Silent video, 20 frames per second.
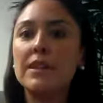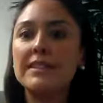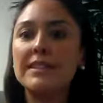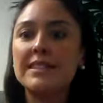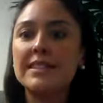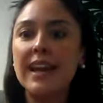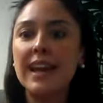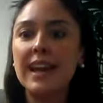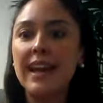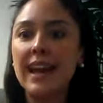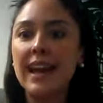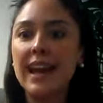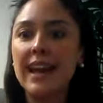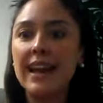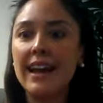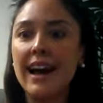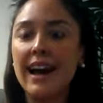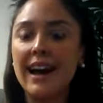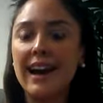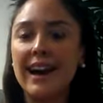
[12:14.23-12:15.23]

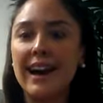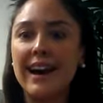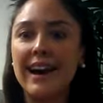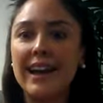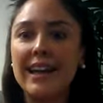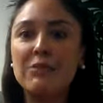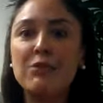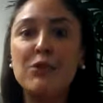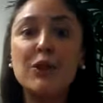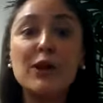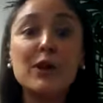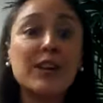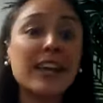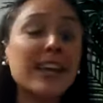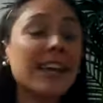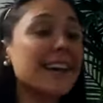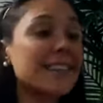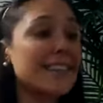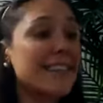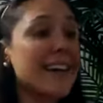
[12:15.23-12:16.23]
Selena, if we're
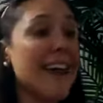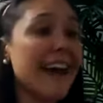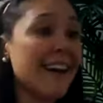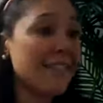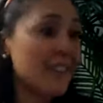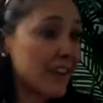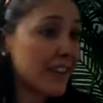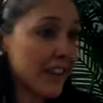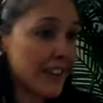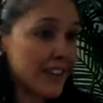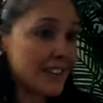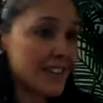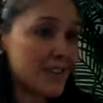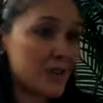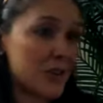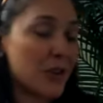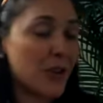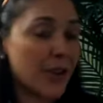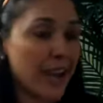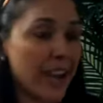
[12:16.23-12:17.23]
looking at the
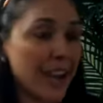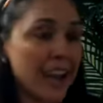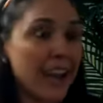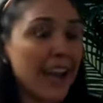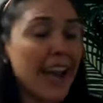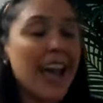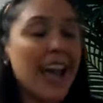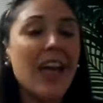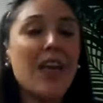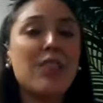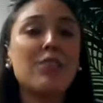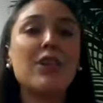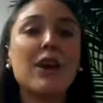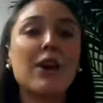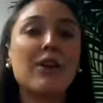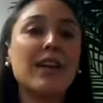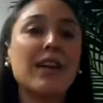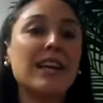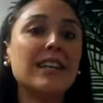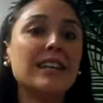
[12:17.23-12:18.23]
evidence, okay,
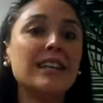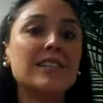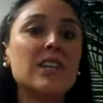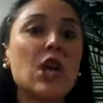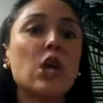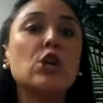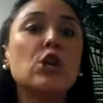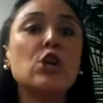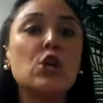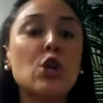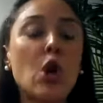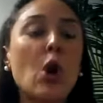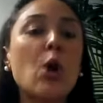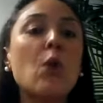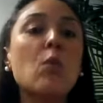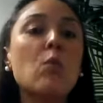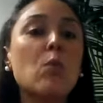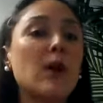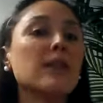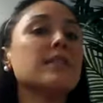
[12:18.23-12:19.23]
there is no
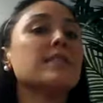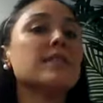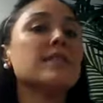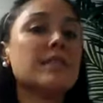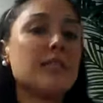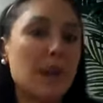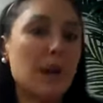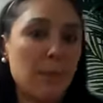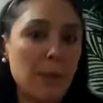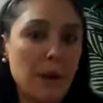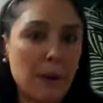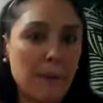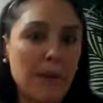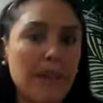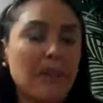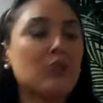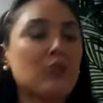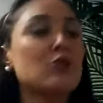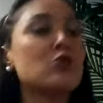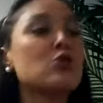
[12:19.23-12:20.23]
one
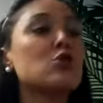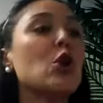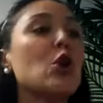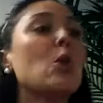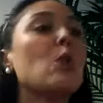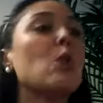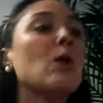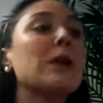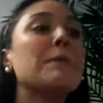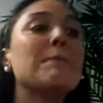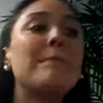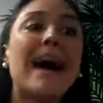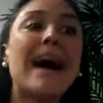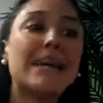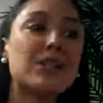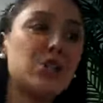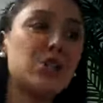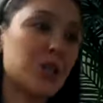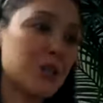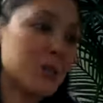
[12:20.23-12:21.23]
supplement. There's no one
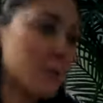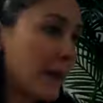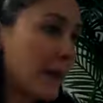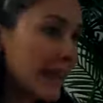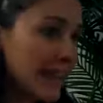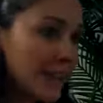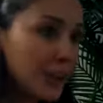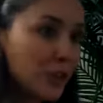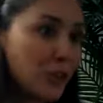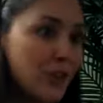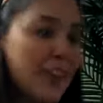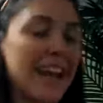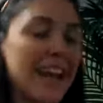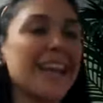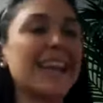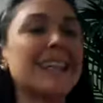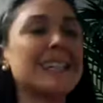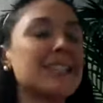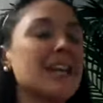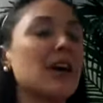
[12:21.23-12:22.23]
magic pill that
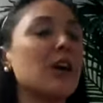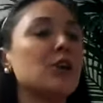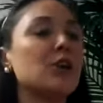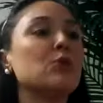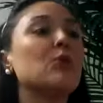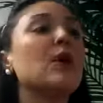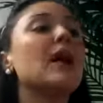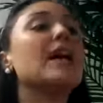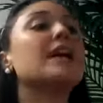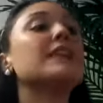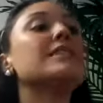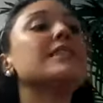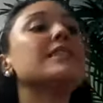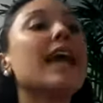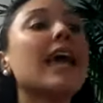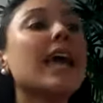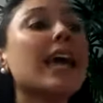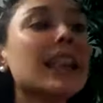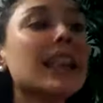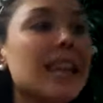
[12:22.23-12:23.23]
I can tell you,
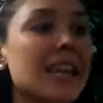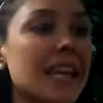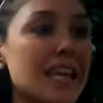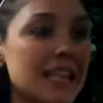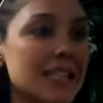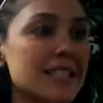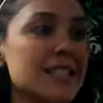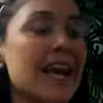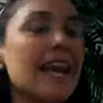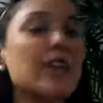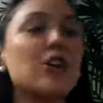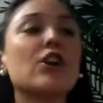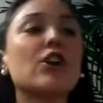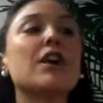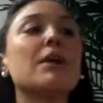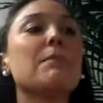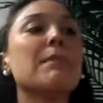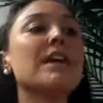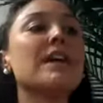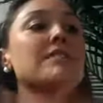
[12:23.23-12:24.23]
take this and you're
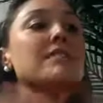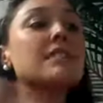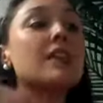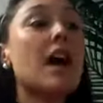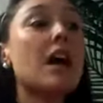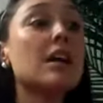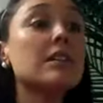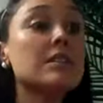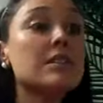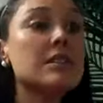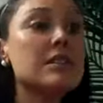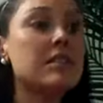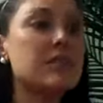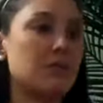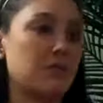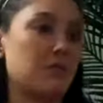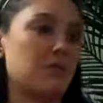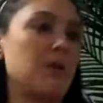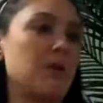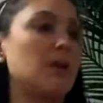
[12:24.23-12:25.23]
going to make tons
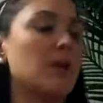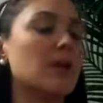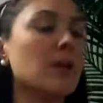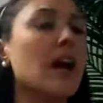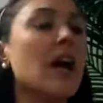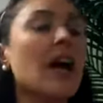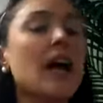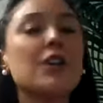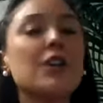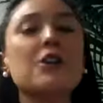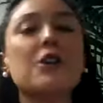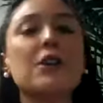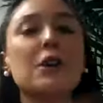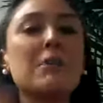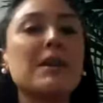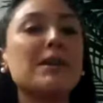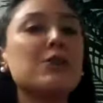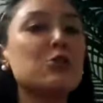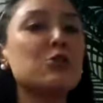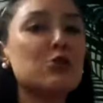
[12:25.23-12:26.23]
of milk. You're going
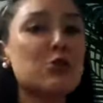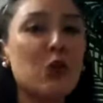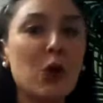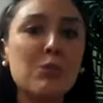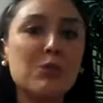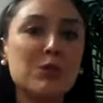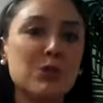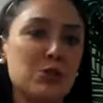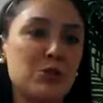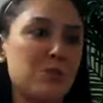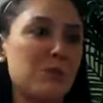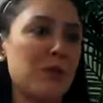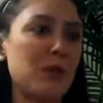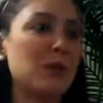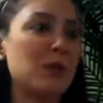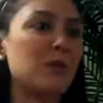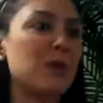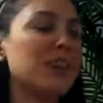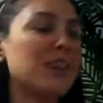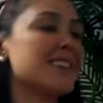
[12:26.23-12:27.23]
to make so much
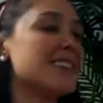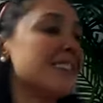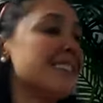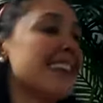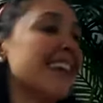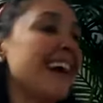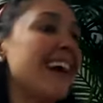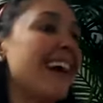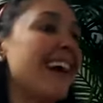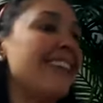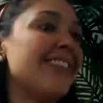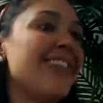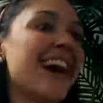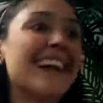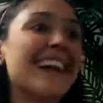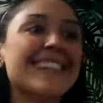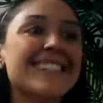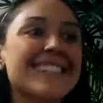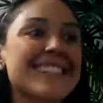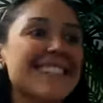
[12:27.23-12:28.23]
milk, because
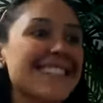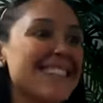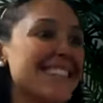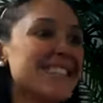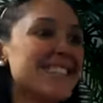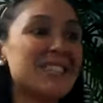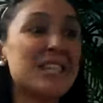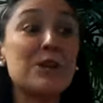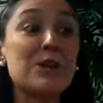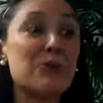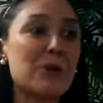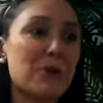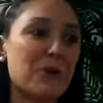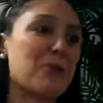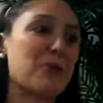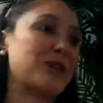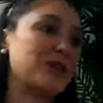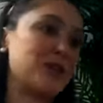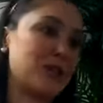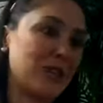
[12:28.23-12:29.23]
that is the secret
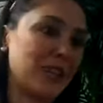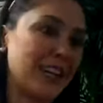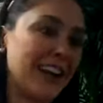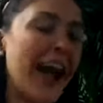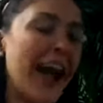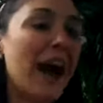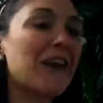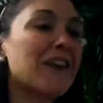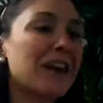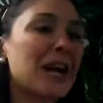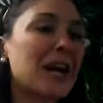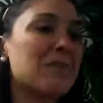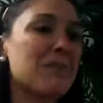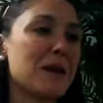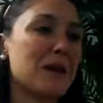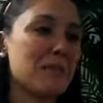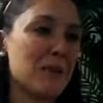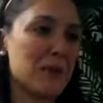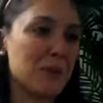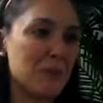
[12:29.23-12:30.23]
question. How can I
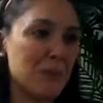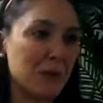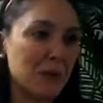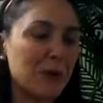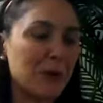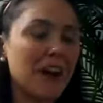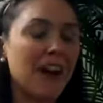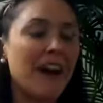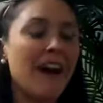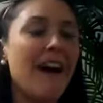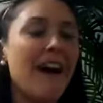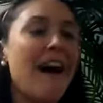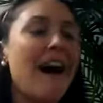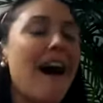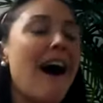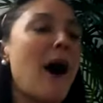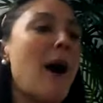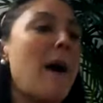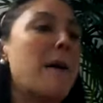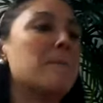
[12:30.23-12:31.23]
make more milk?
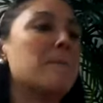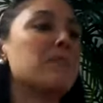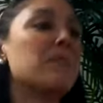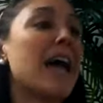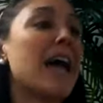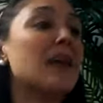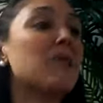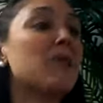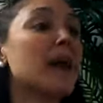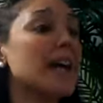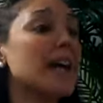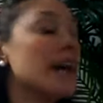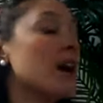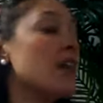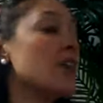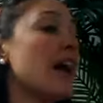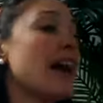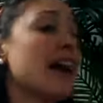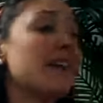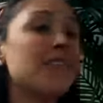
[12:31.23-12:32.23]
And right
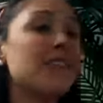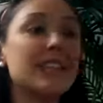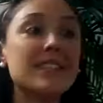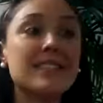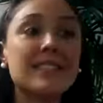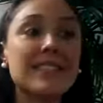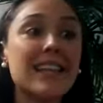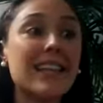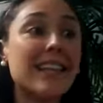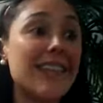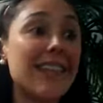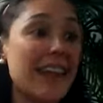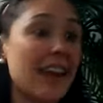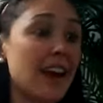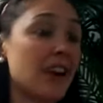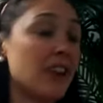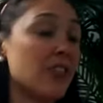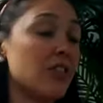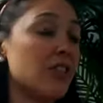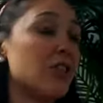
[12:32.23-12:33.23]
now, the evidence
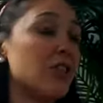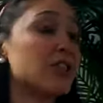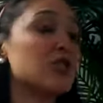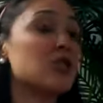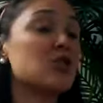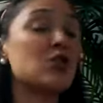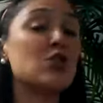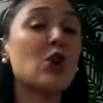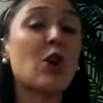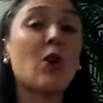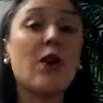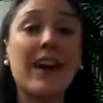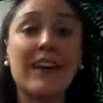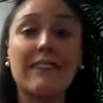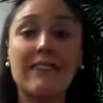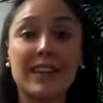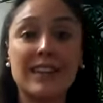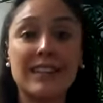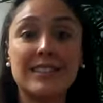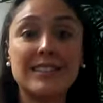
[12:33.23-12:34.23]
there's no
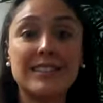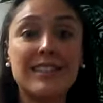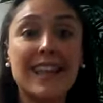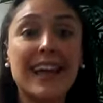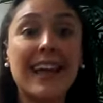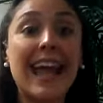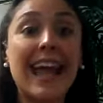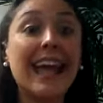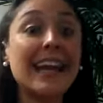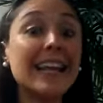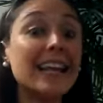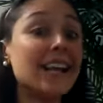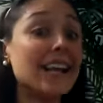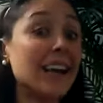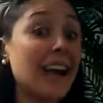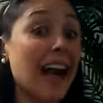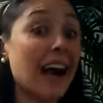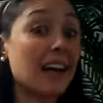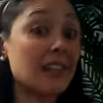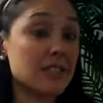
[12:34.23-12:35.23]
evidence that any
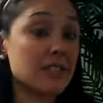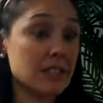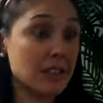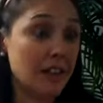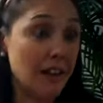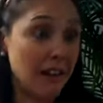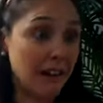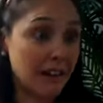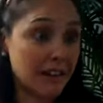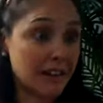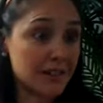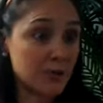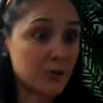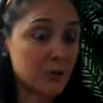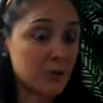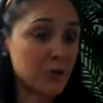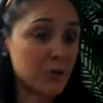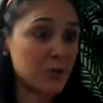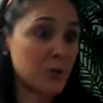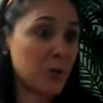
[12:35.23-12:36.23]
galactagogues,
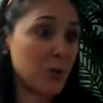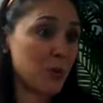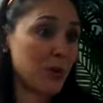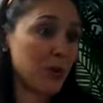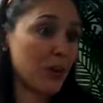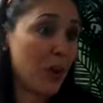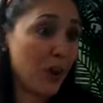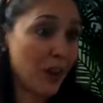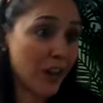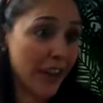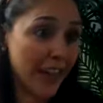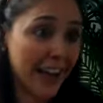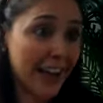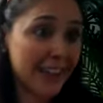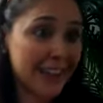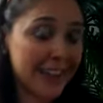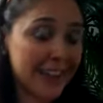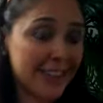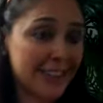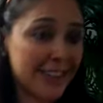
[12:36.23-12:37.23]
which is what we call
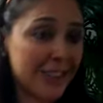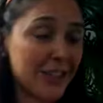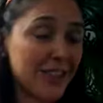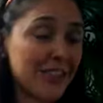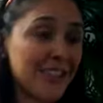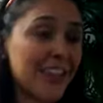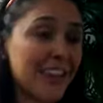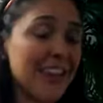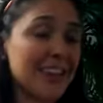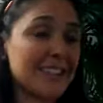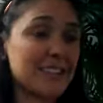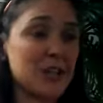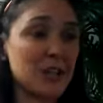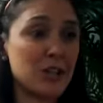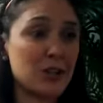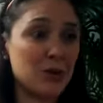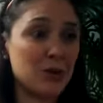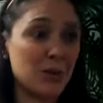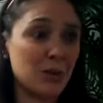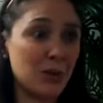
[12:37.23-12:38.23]
that in the
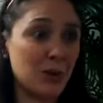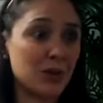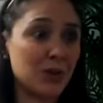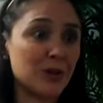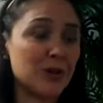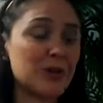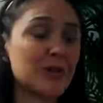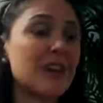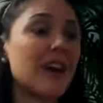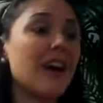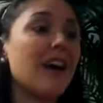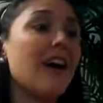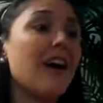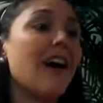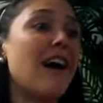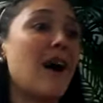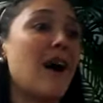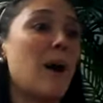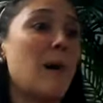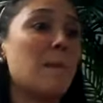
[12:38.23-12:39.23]
lactation world,
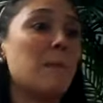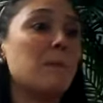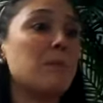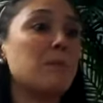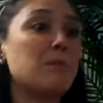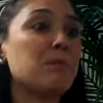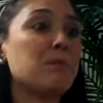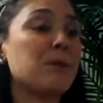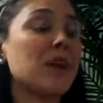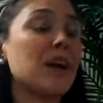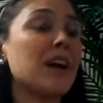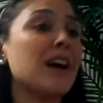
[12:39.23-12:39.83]
an